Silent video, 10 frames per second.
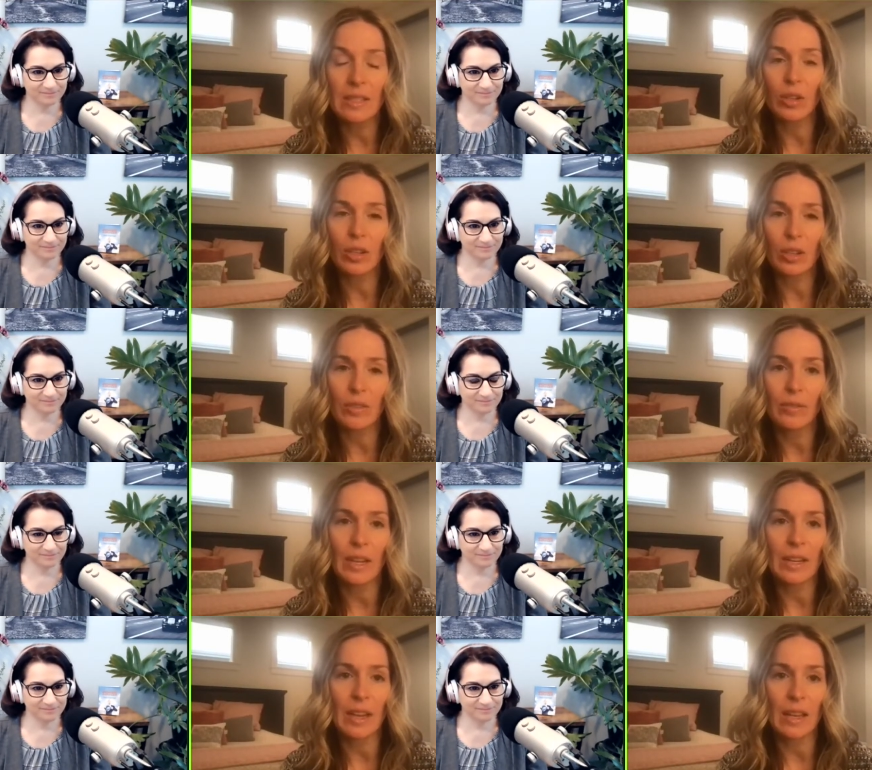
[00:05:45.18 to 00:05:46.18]
Speaker 1: are a good
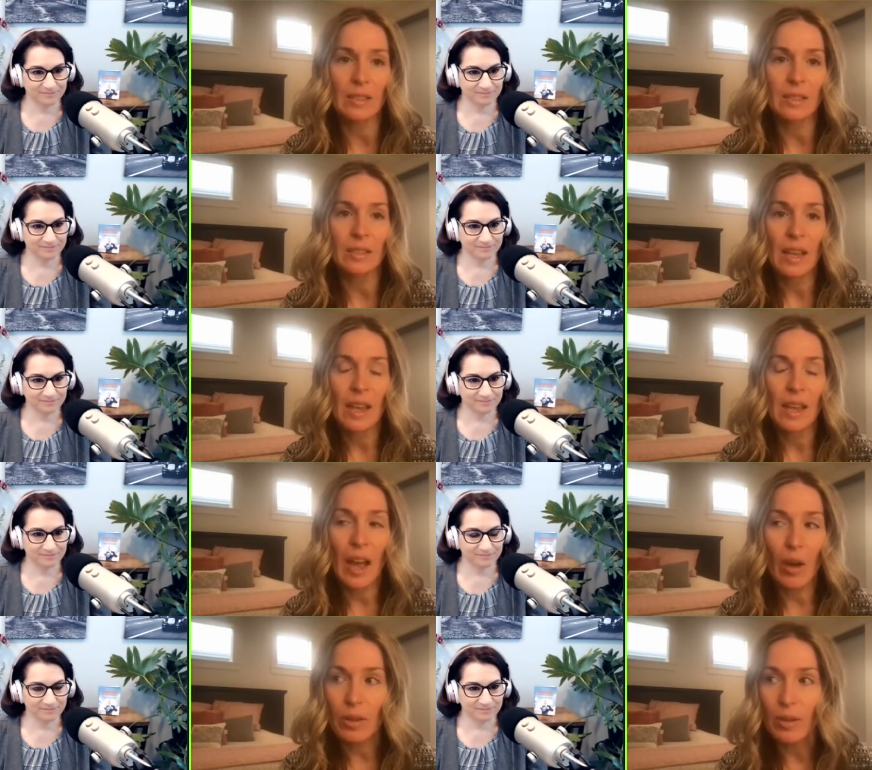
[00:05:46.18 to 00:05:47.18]
fit and
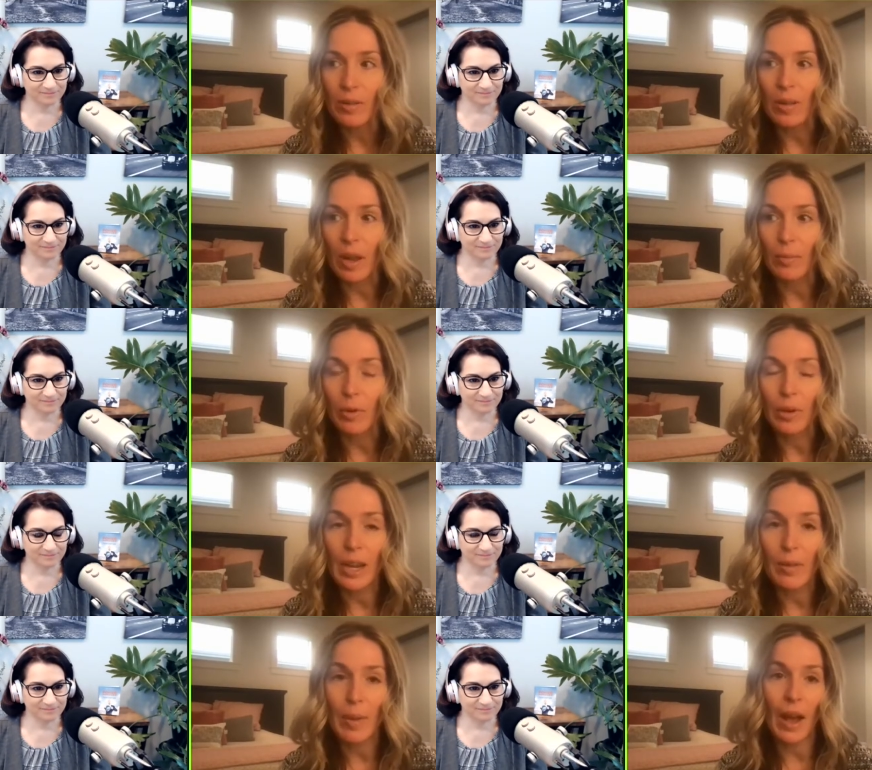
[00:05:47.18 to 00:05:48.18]
how to
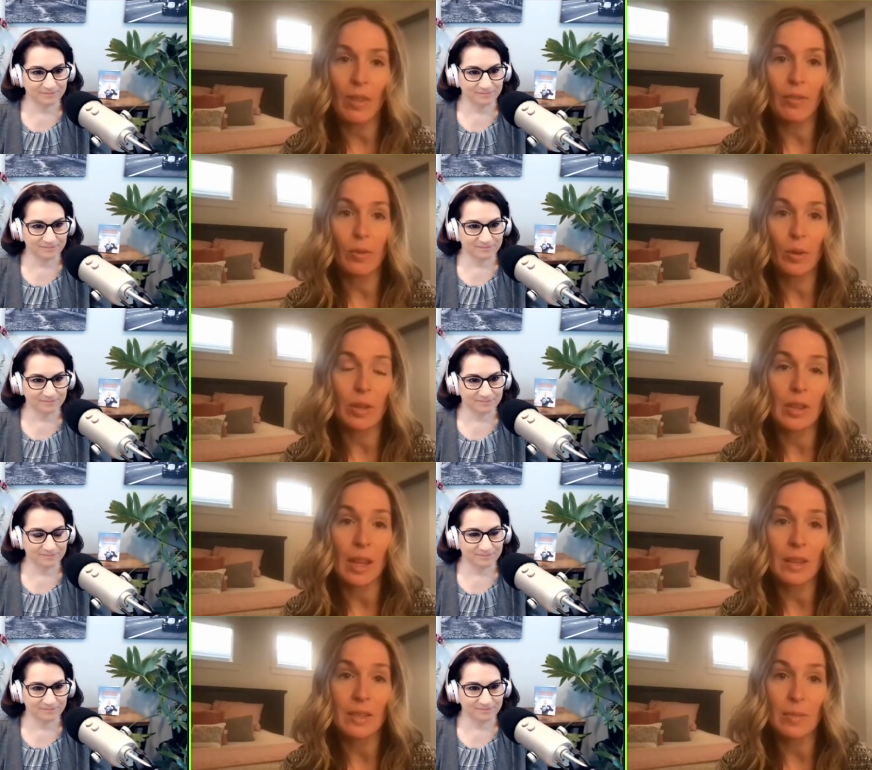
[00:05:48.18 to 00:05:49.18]
create a path forward
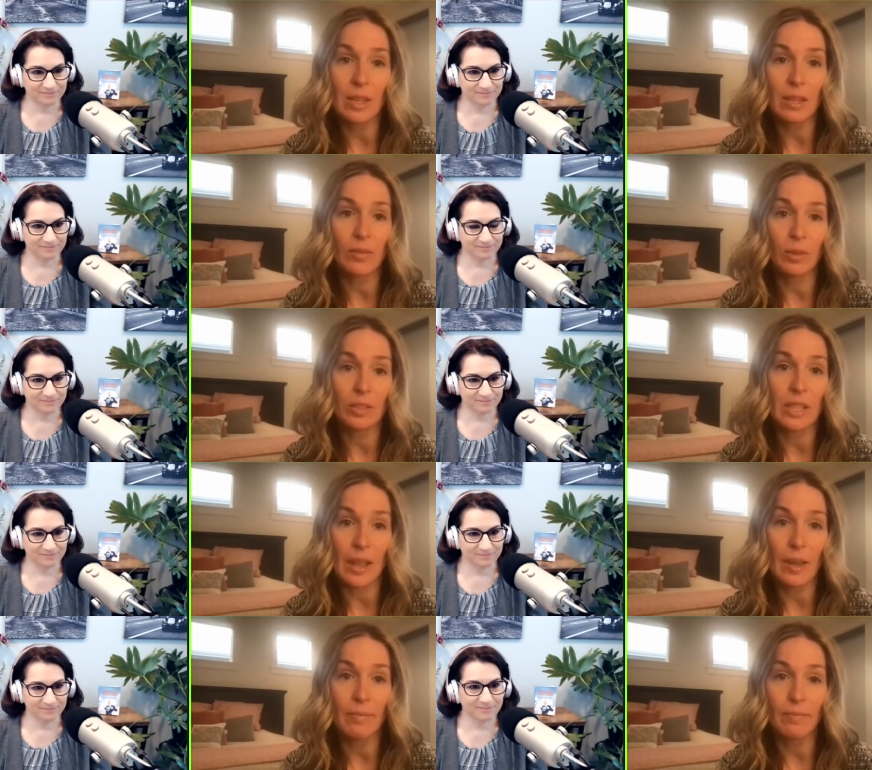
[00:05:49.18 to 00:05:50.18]
that is meaningful to
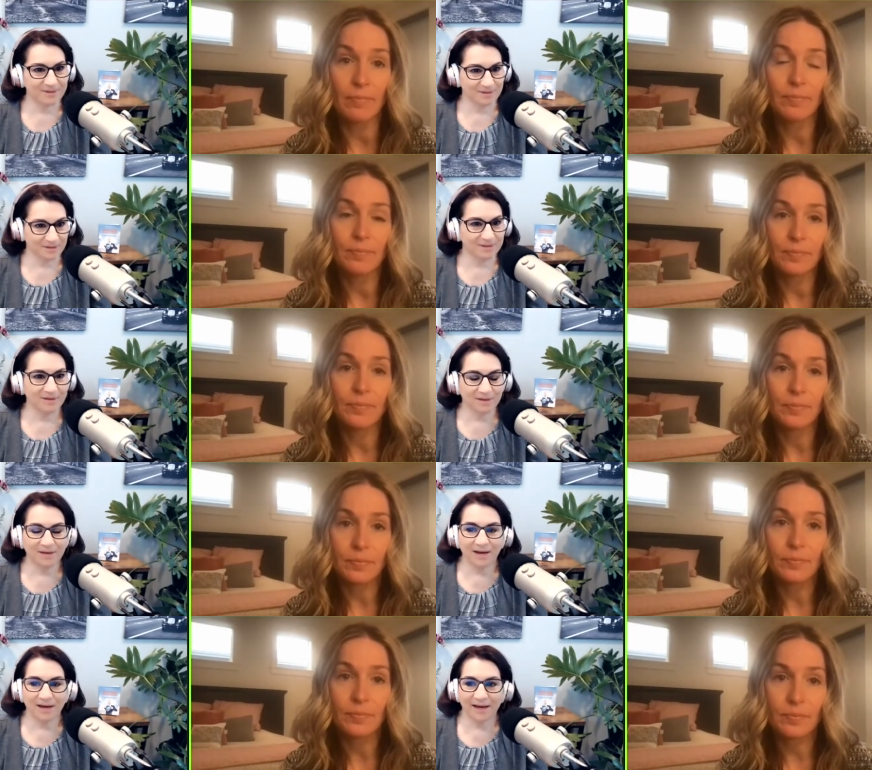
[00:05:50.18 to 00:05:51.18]
them.
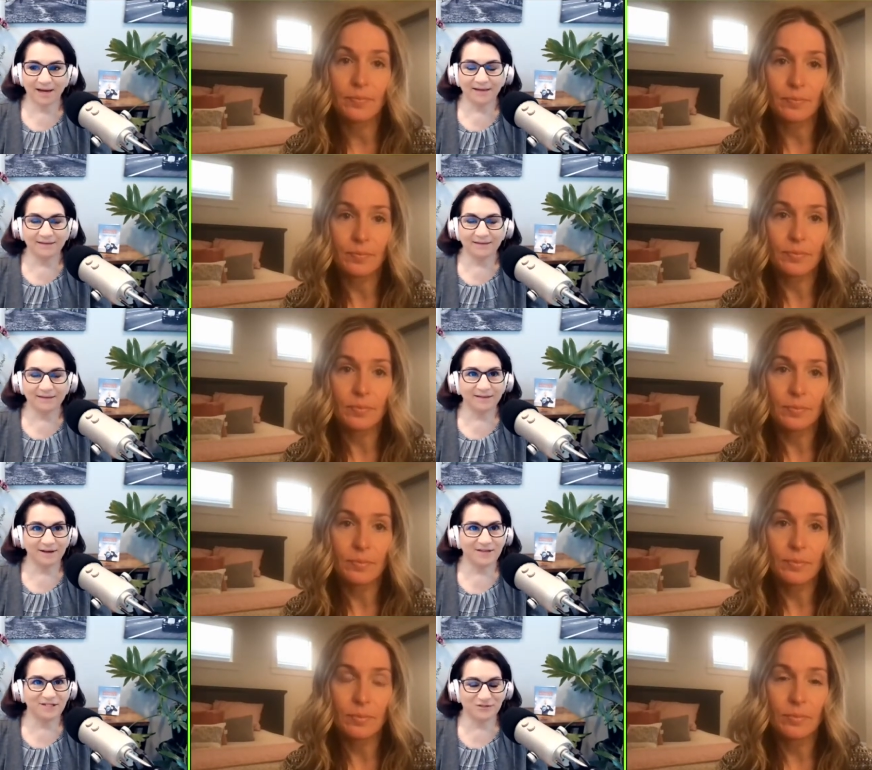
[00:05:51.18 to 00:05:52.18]
Speaker 2: I love that
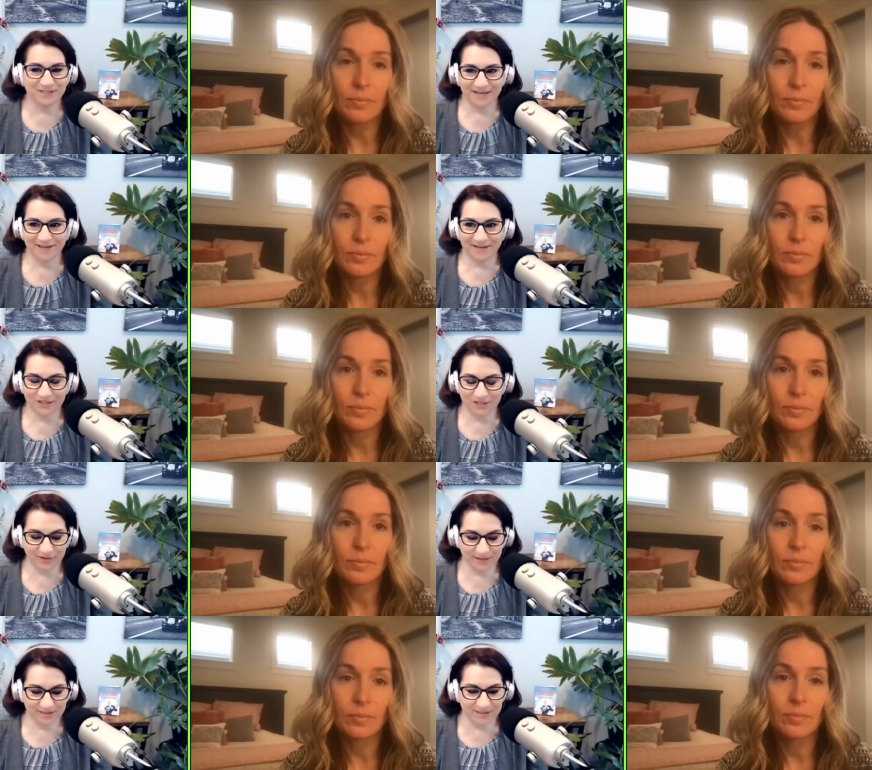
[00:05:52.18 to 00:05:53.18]
you say that too, that
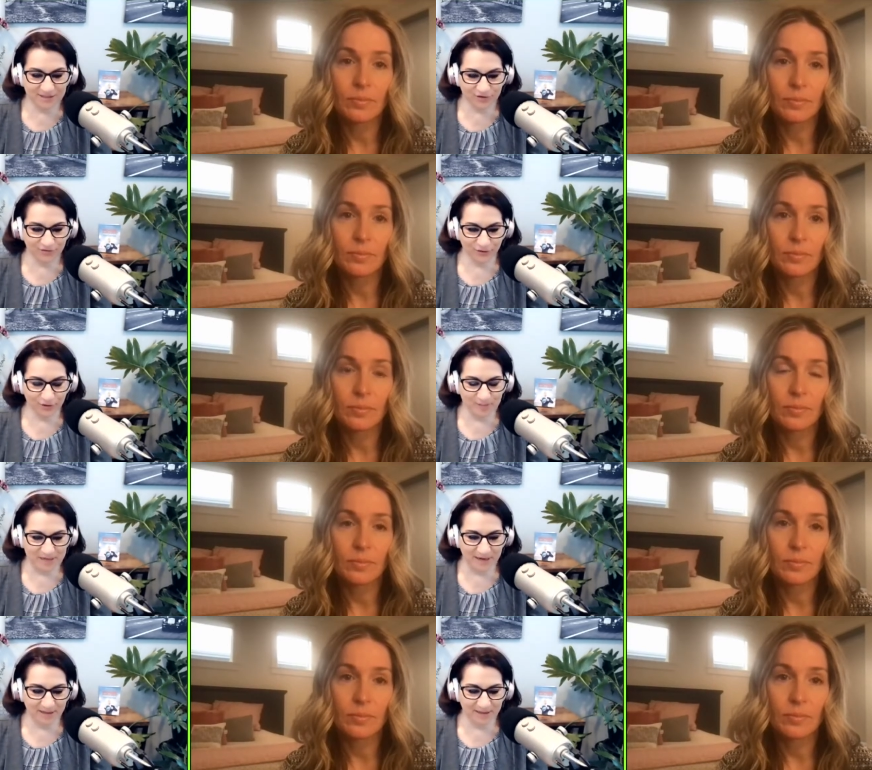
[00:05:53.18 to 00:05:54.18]
it's so fluid,
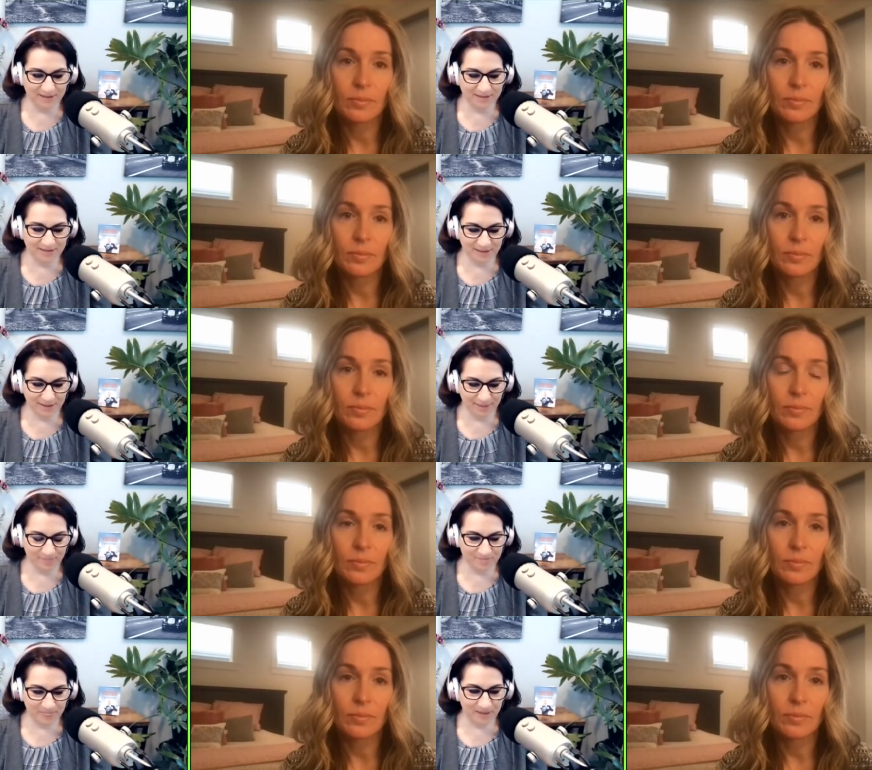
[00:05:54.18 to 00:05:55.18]
because
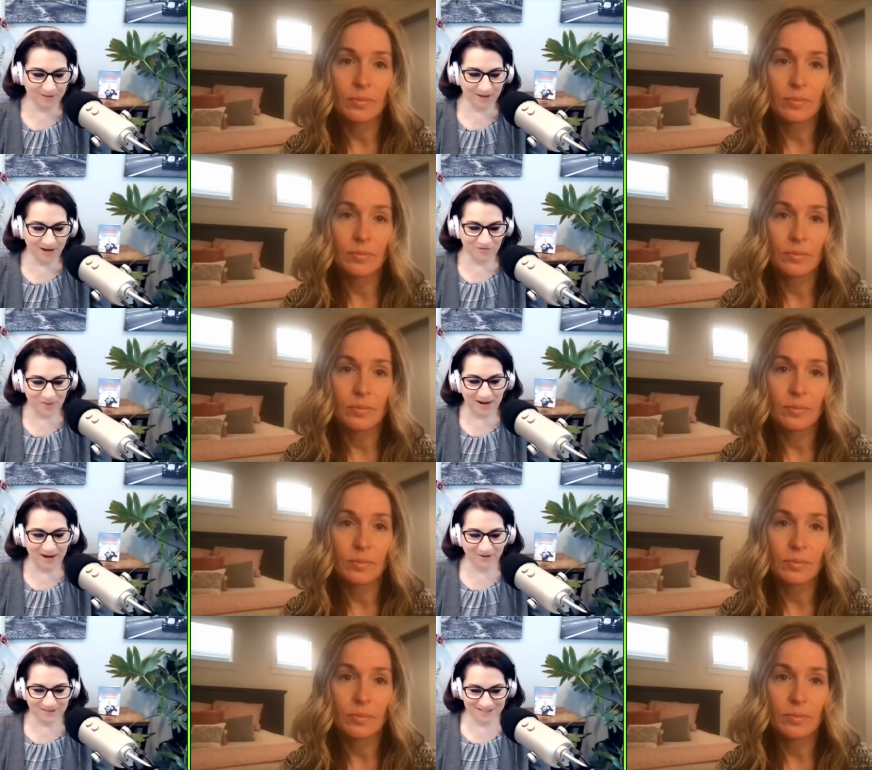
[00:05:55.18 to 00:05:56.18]
a lot of
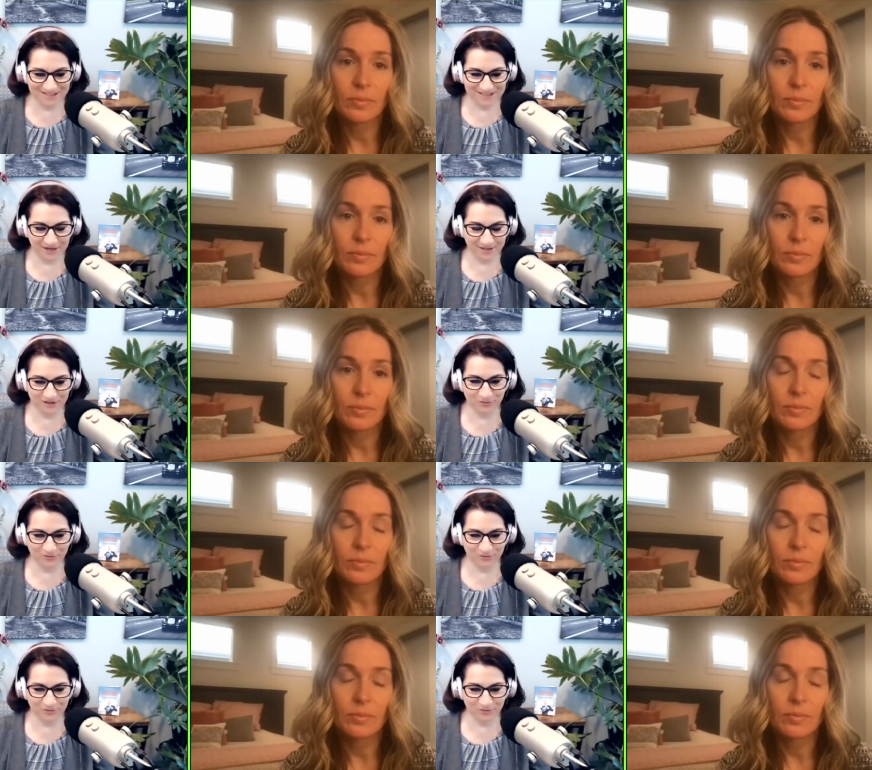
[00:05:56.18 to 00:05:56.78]
parents that I talk to will